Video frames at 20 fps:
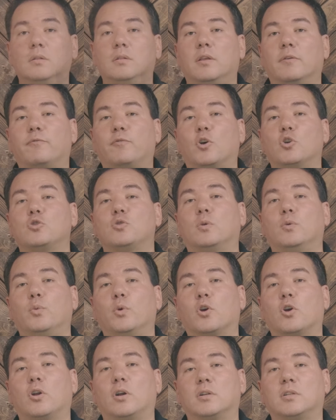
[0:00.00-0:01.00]
The first one
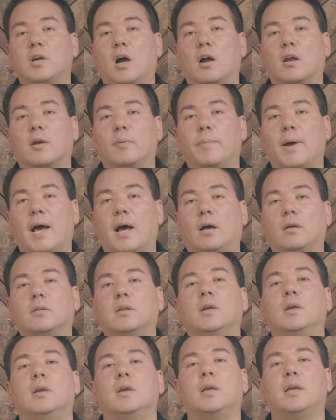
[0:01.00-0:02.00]
we're going to talk
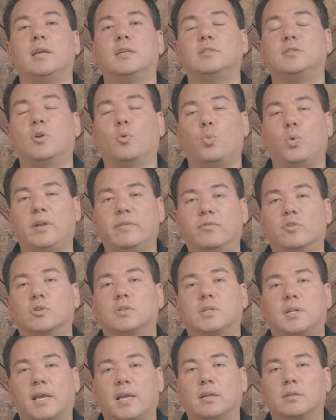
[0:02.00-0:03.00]
about is the Weaver
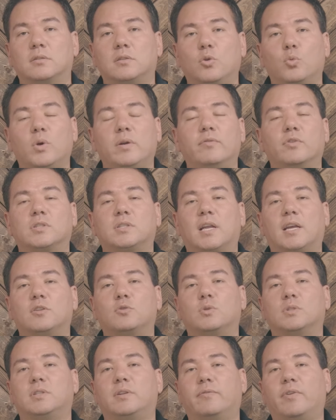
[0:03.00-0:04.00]
stance. The Weaver
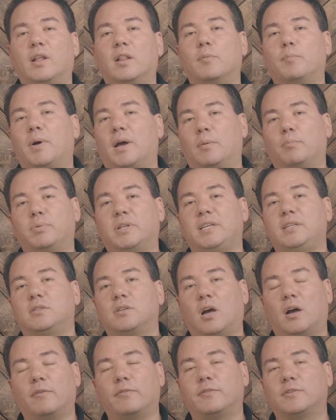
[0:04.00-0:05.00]
stance was developed by a
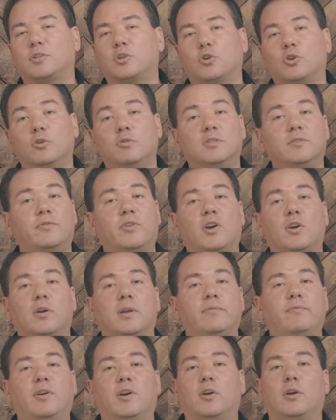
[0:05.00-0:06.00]
police officer who's
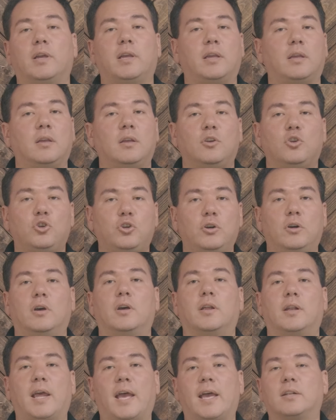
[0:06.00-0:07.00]
very, very
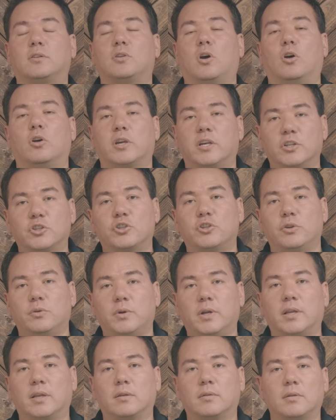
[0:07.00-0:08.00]
good at target
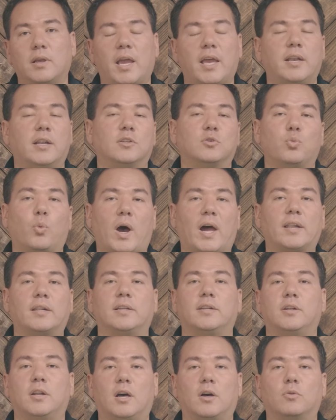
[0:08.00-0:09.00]
shooting and is
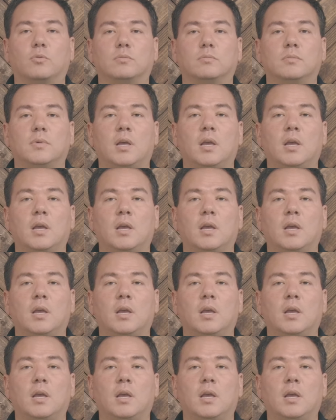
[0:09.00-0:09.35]
widely known.